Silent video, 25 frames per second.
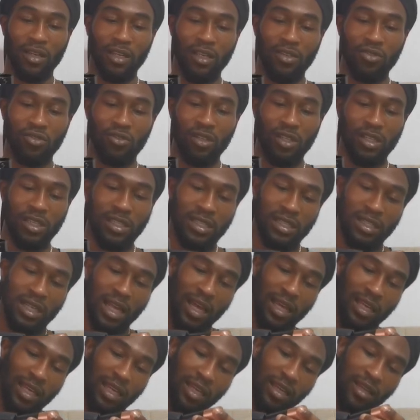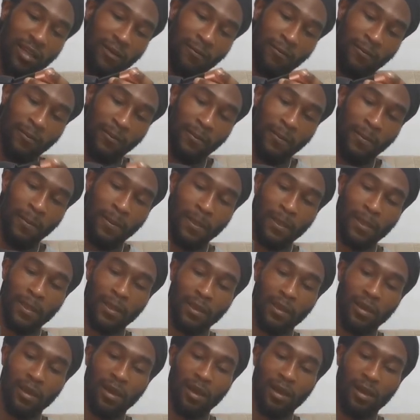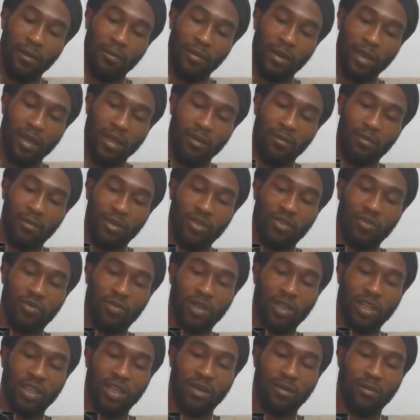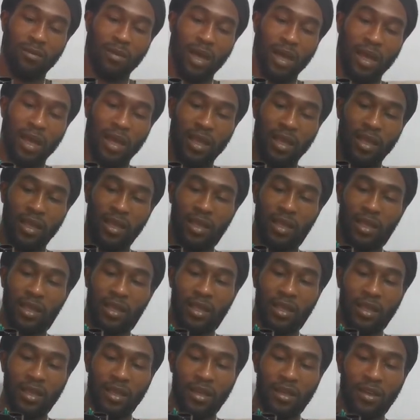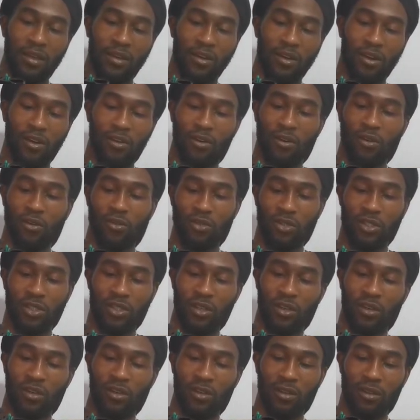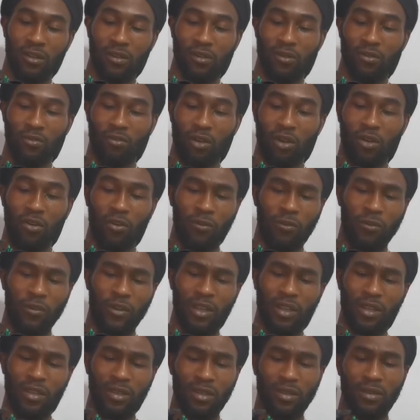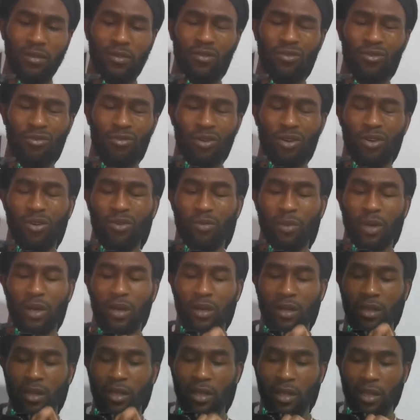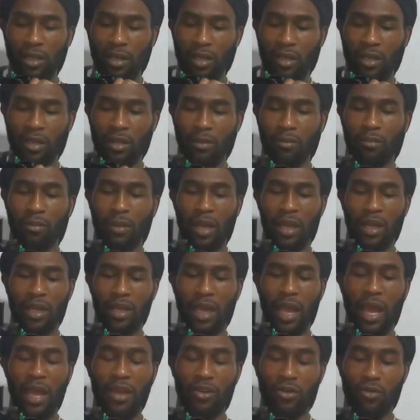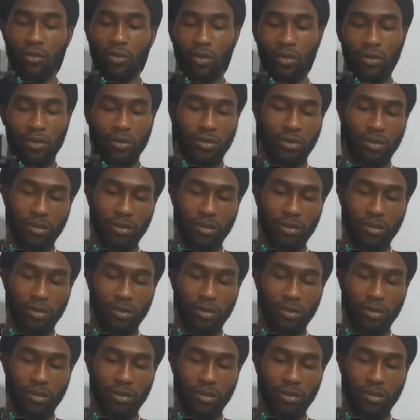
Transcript: literally slide it um, in between my gun holster rail thing, not rail, but my handle,